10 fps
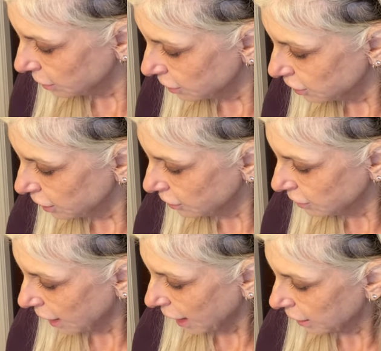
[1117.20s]
is just
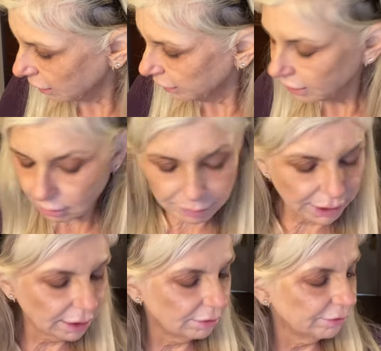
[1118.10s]
to add a little
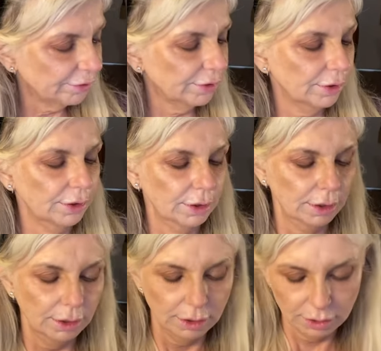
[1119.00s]
bit of
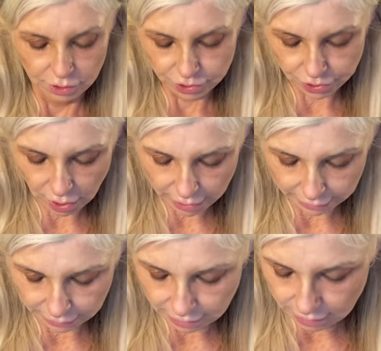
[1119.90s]

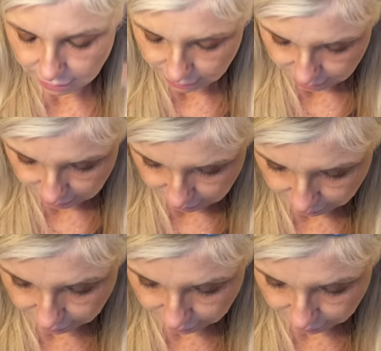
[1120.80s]
shine, a